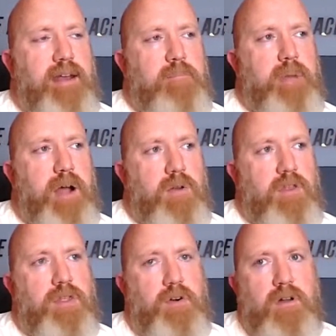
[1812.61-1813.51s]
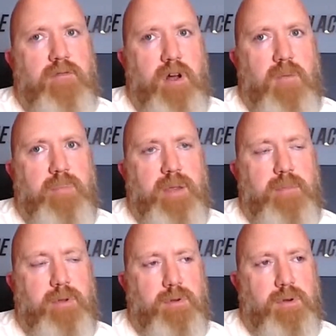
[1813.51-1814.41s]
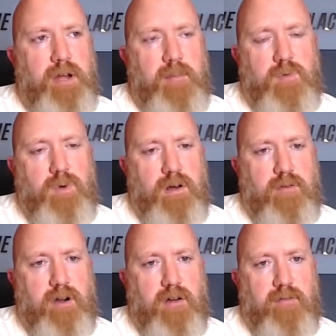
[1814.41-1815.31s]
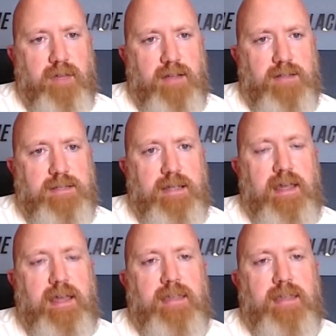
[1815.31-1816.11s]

that about a third of all people who come to one of our events